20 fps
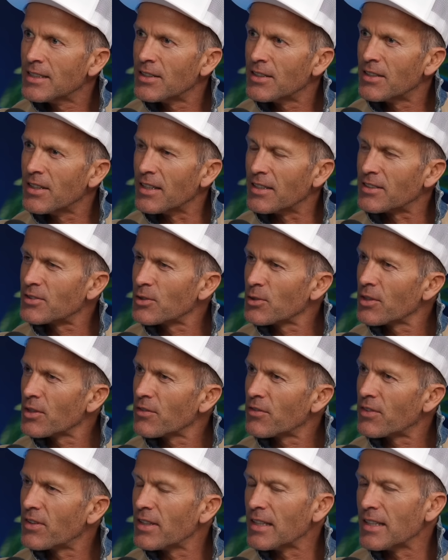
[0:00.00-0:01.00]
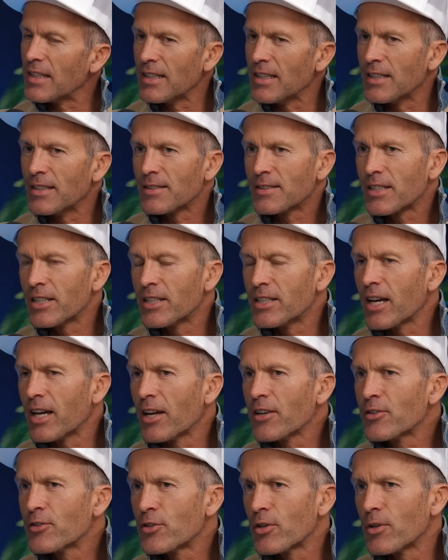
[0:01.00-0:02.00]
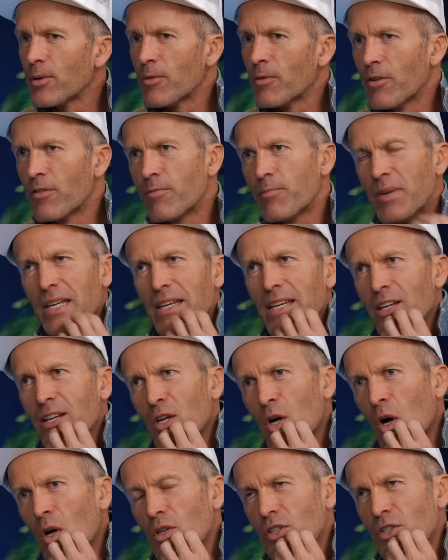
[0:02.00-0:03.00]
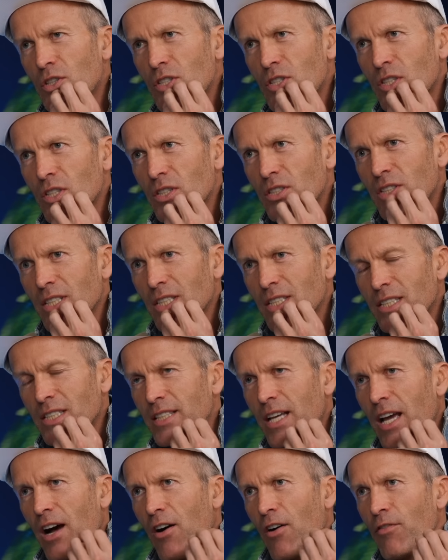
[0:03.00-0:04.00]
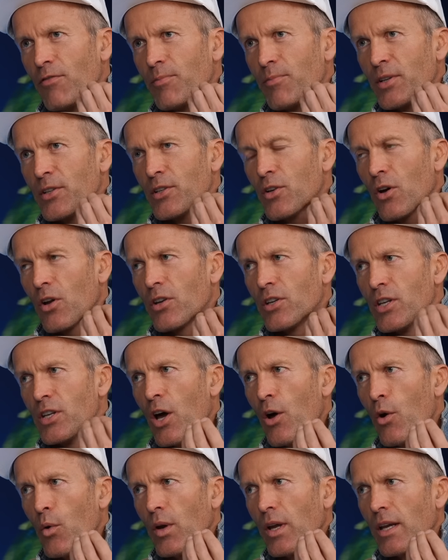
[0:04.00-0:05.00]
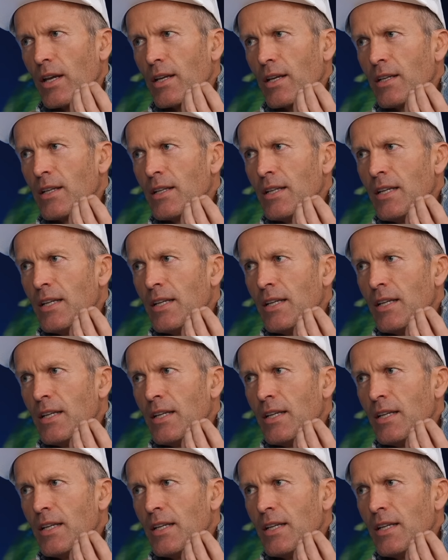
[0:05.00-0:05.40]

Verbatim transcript: It's sort of the conundrum of being consciousness itself, but not knowing